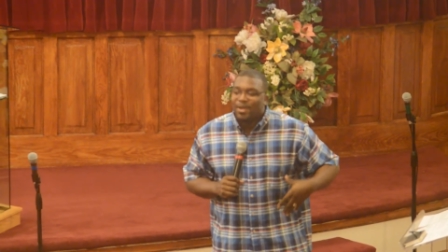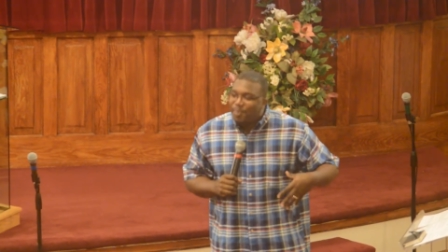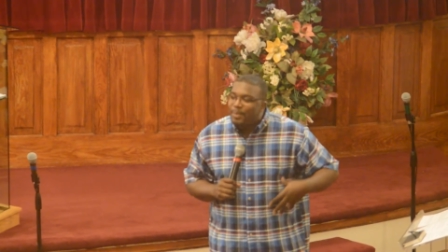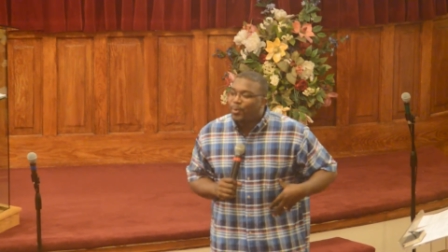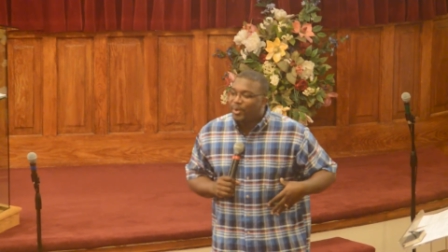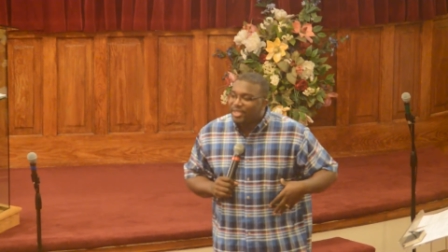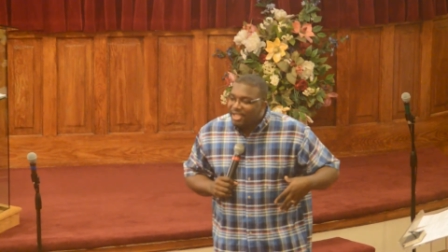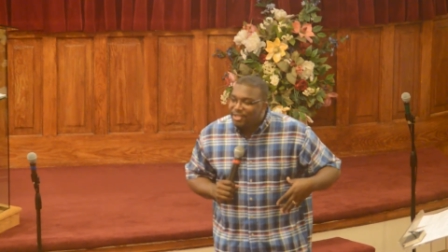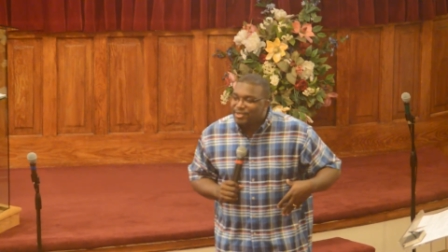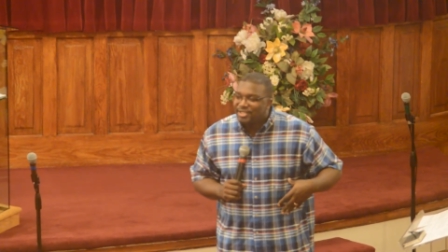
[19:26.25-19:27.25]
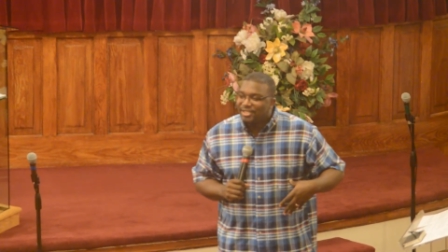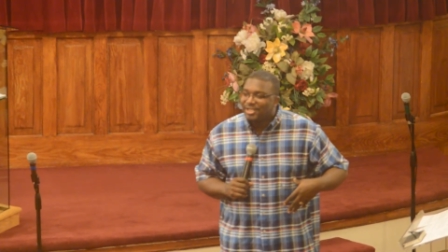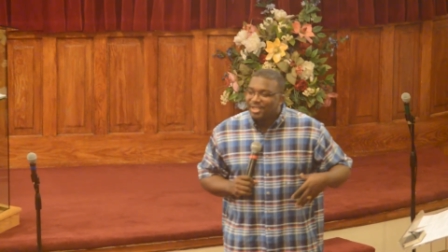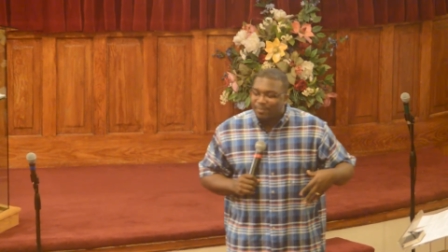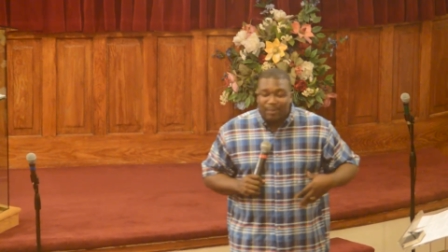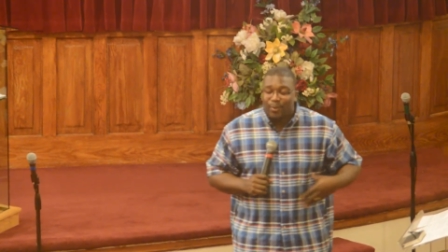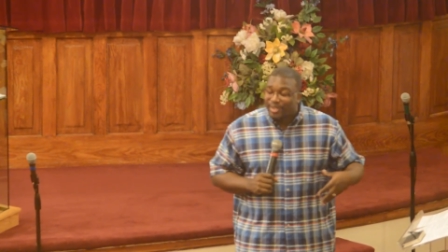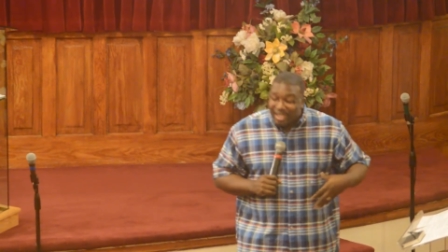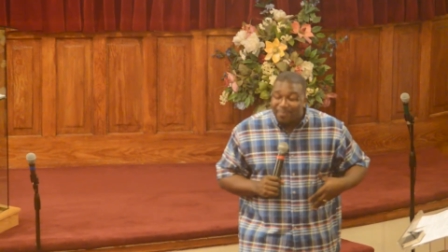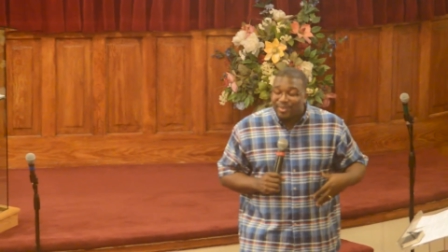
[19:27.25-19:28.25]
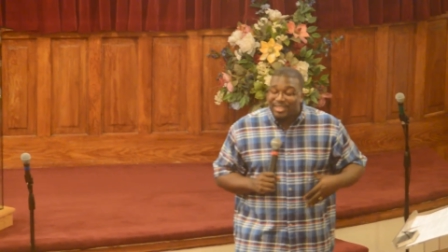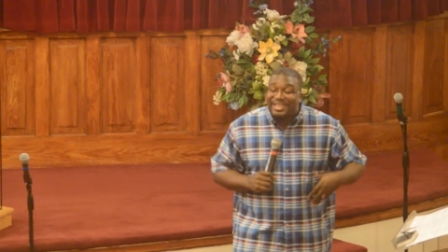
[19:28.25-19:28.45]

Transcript: People with energy, people with empathy